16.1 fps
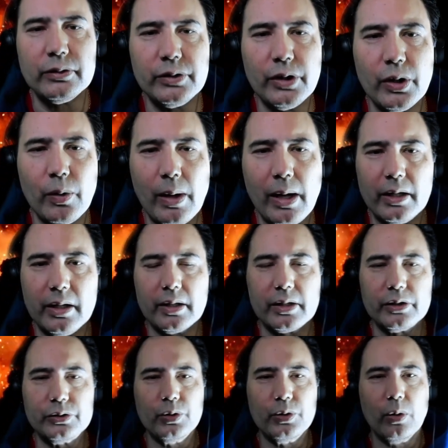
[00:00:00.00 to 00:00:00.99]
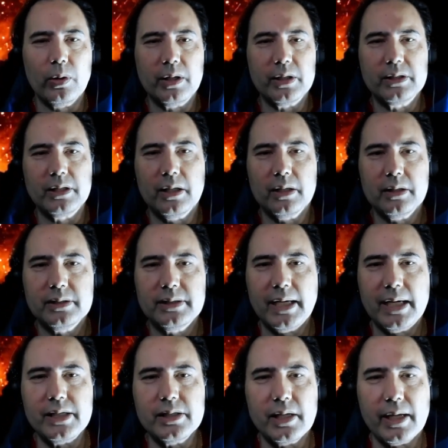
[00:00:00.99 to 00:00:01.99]
know how to control it to
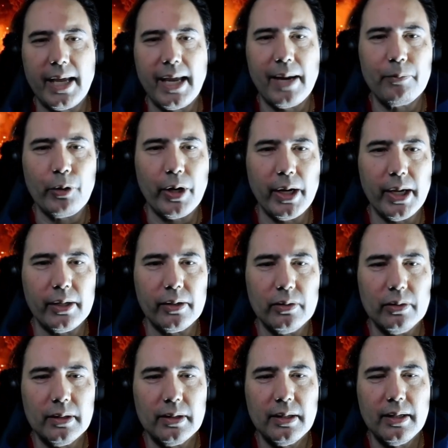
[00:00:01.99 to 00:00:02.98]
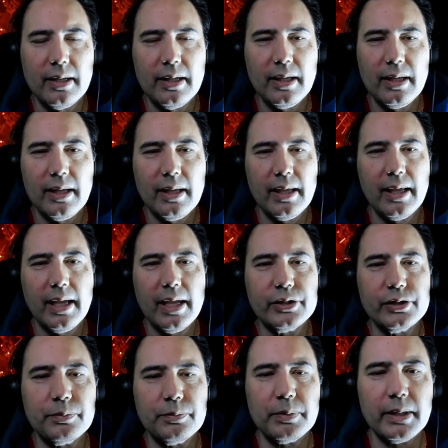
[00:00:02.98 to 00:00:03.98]
change the camera angle as
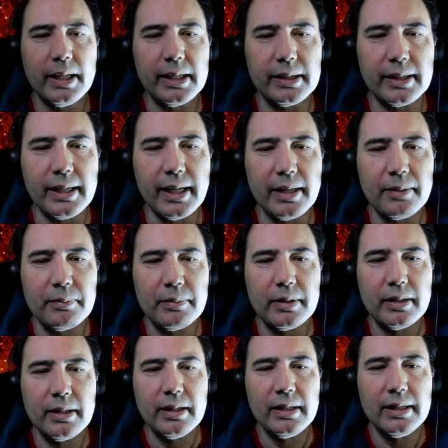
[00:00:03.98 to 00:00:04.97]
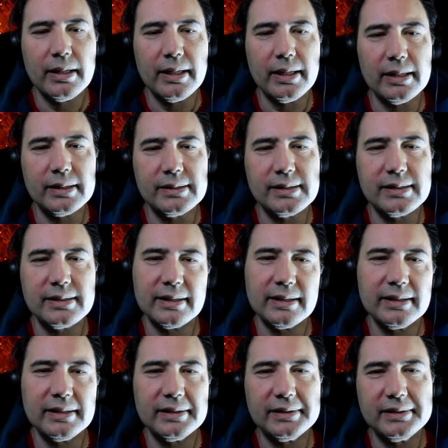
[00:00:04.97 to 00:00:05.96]
you're playing the game. It's
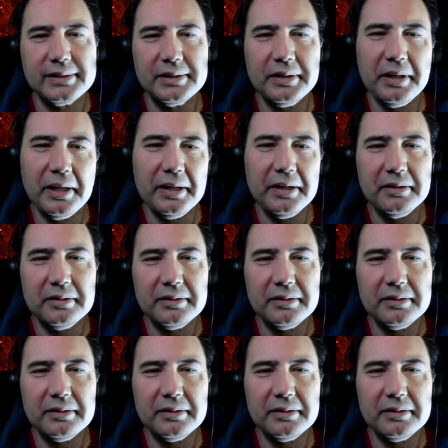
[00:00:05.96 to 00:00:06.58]
all right.